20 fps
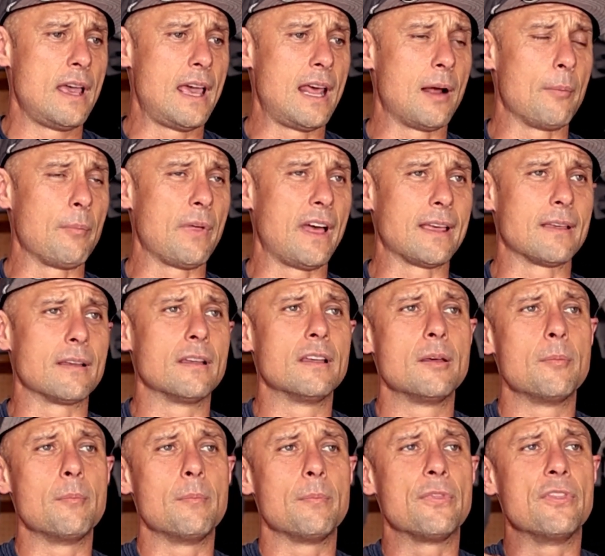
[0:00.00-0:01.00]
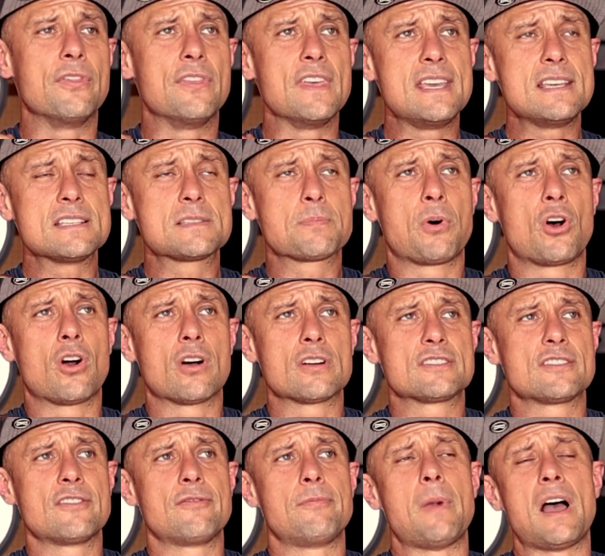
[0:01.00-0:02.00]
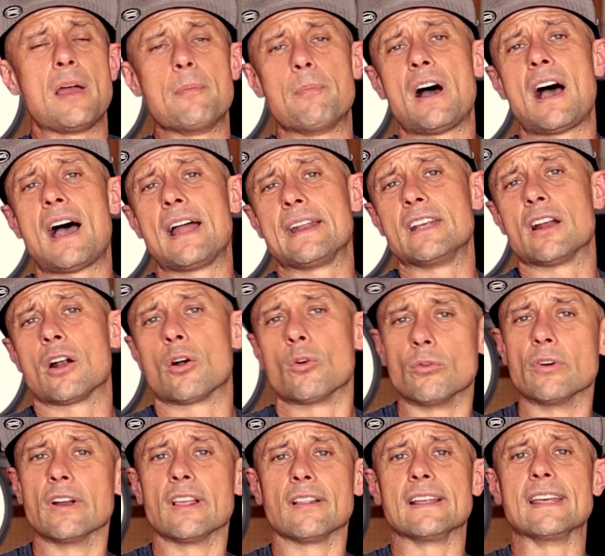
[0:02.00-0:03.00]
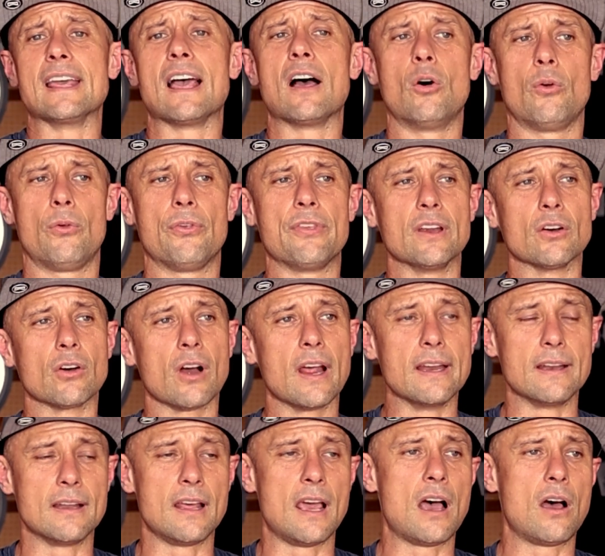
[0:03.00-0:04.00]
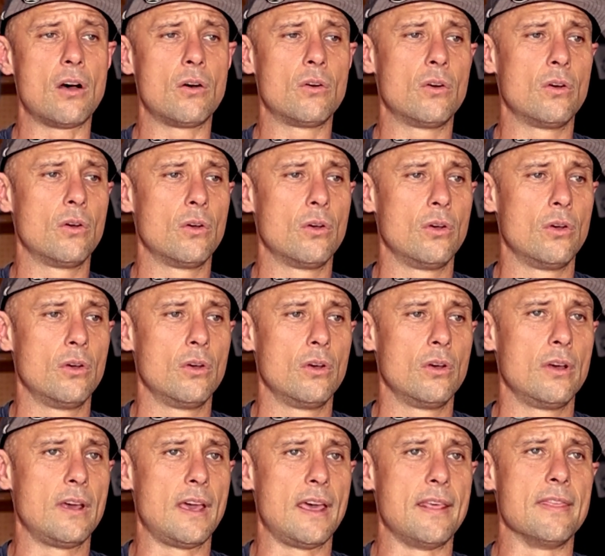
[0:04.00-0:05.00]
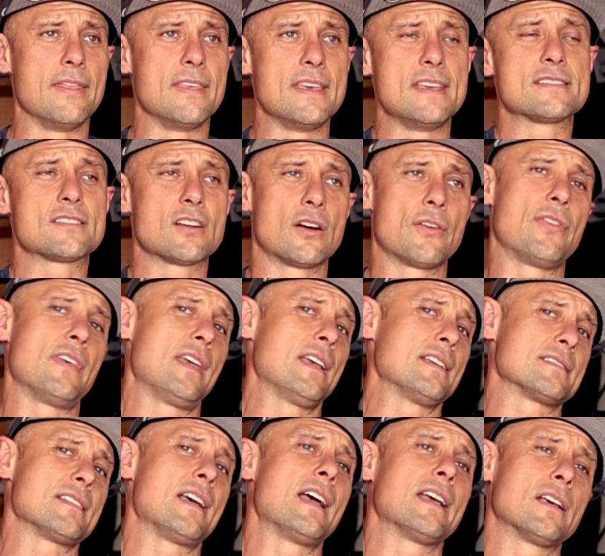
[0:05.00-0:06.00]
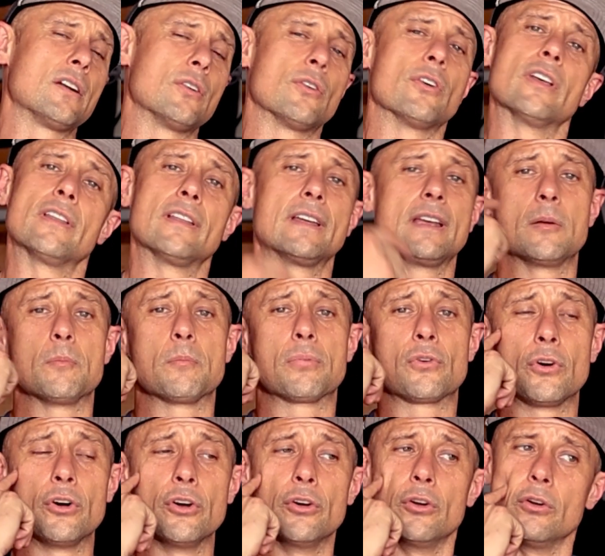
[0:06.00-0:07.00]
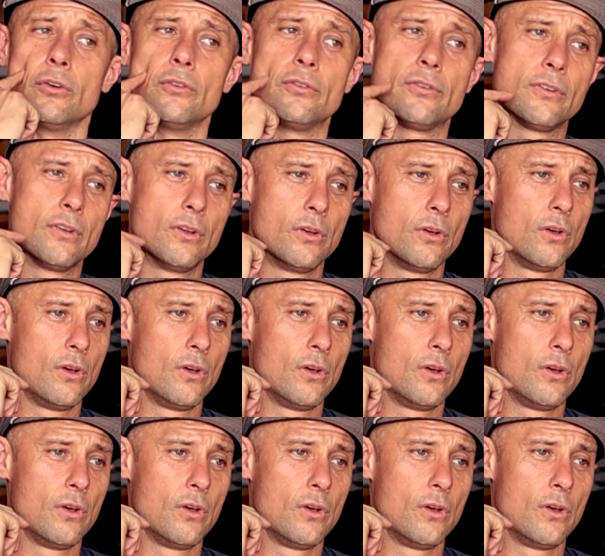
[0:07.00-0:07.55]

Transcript: And I'm like, these parts of my body are really healthy right now. And these are things I can really improve.